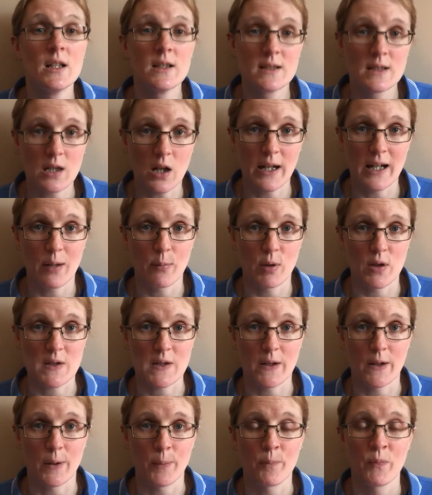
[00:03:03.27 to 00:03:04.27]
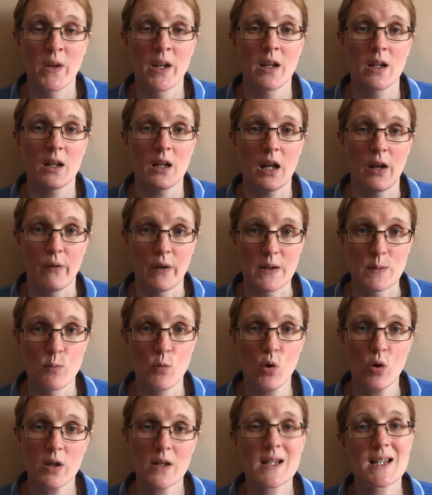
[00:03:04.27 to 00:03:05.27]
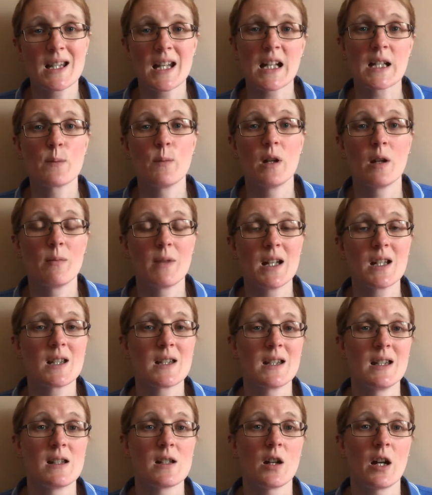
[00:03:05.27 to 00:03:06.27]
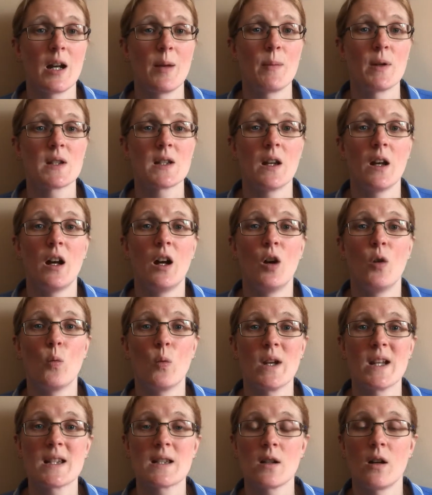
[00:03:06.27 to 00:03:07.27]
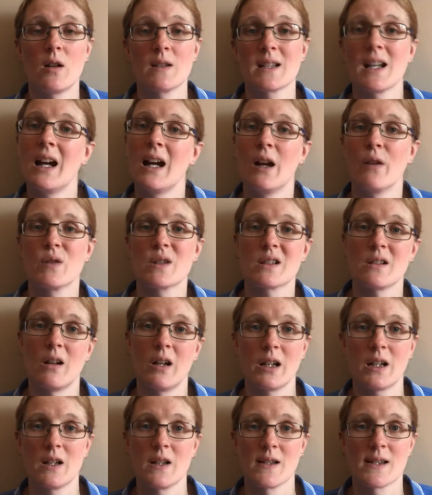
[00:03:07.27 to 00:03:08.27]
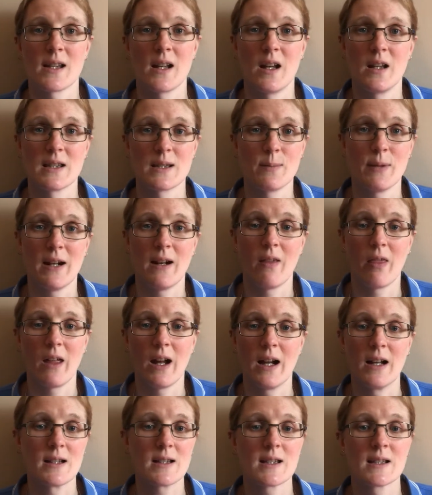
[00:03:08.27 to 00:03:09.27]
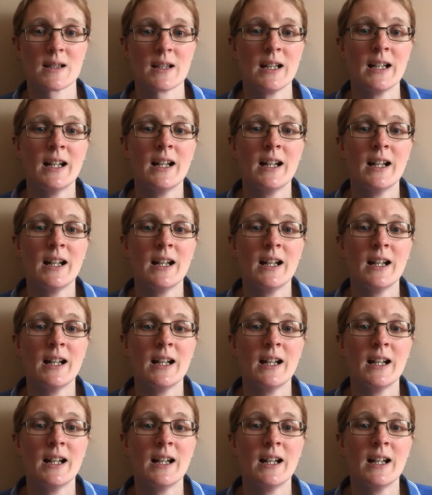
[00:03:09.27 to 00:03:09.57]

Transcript: Diameter. If it's more than 6 millimeters in diameter, we start to have slight concerns about that.